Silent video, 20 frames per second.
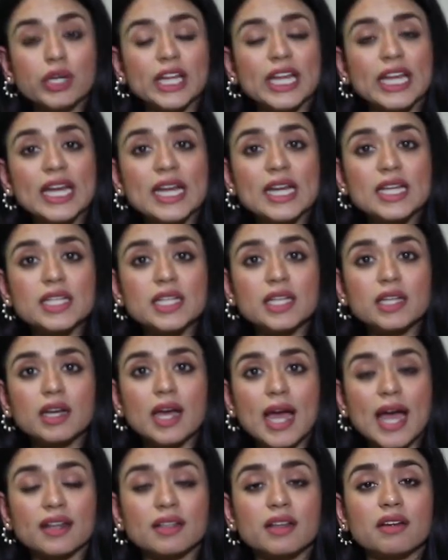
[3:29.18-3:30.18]
rule eating
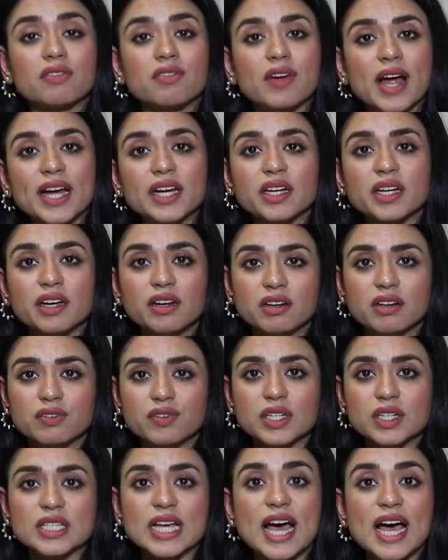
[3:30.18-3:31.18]
at the right
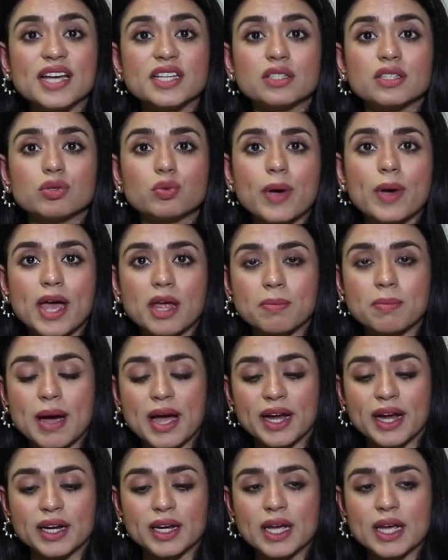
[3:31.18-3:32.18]
intervals I swear
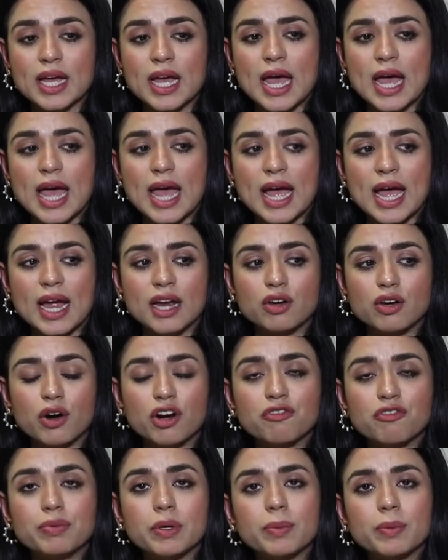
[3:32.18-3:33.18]
by it and
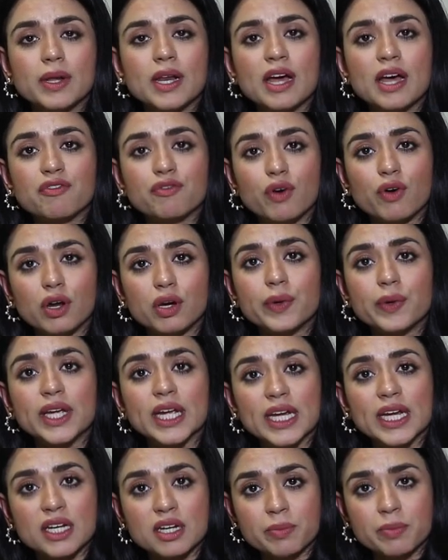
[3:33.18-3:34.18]
lot of people are following
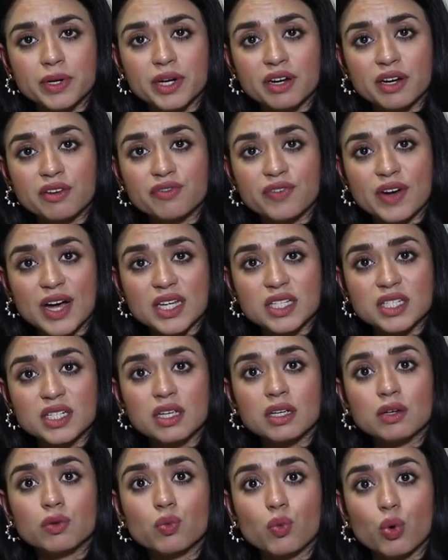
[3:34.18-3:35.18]
intermittent
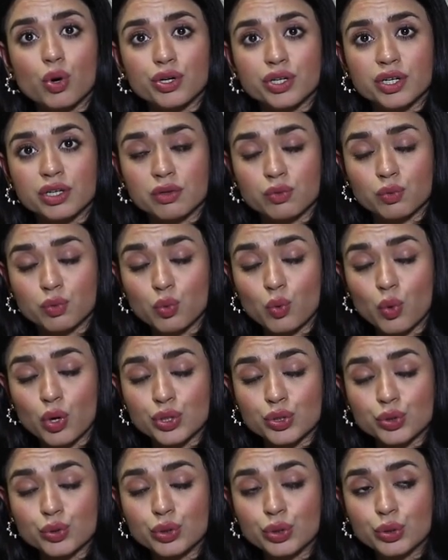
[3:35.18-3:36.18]
fasting who
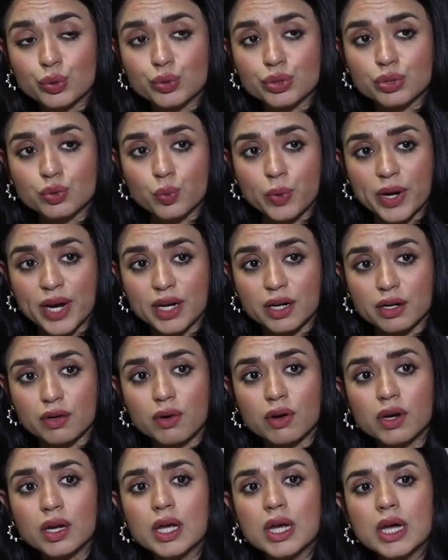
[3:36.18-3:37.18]
want to lose weight and
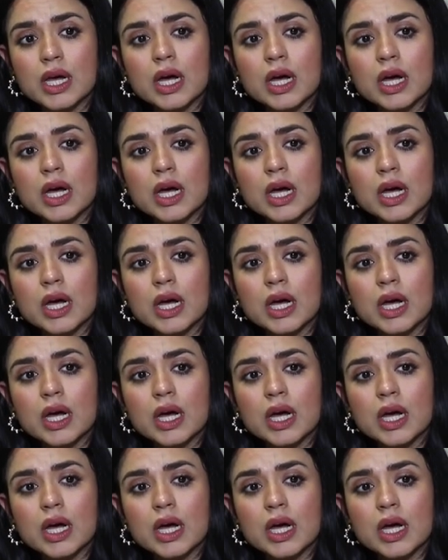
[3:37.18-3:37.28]
all